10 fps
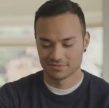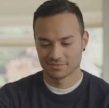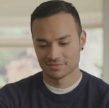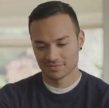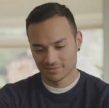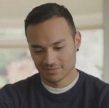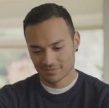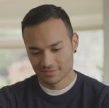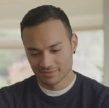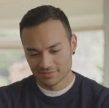
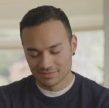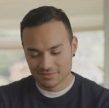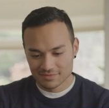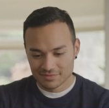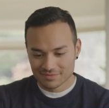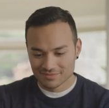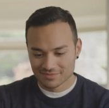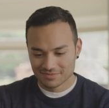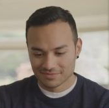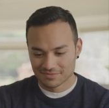
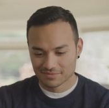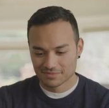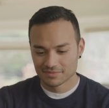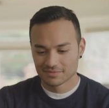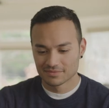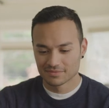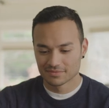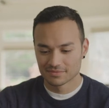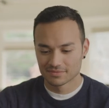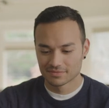
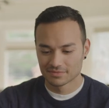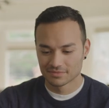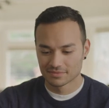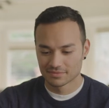[no speech]